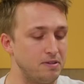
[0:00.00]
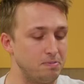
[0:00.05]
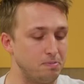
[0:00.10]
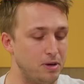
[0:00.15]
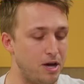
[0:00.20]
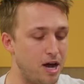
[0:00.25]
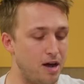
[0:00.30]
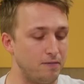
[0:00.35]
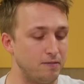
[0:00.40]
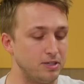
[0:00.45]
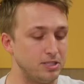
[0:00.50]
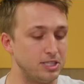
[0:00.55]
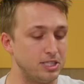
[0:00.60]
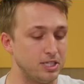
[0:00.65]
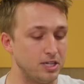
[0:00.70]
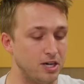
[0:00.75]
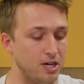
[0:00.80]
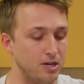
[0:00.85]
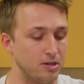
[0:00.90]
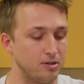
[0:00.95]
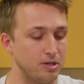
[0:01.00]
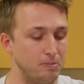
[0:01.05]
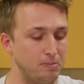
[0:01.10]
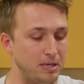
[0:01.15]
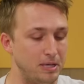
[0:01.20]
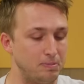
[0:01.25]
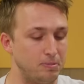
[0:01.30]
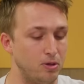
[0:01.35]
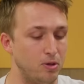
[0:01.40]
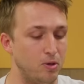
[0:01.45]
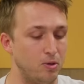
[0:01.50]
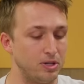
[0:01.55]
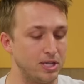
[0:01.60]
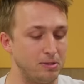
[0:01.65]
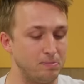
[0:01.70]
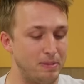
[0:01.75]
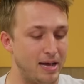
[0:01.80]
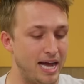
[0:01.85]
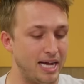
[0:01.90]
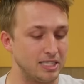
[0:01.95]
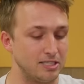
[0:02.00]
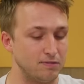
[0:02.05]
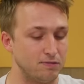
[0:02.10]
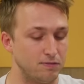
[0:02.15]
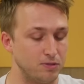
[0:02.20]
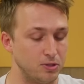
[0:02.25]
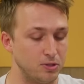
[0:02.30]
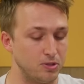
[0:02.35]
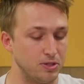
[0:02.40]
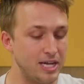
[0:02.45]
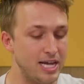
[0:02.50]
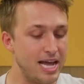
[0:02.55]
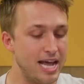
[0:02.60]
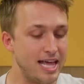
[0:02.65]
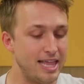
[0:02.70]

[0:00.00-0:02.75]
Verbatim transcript: impoverished and hungry people holding bags of food,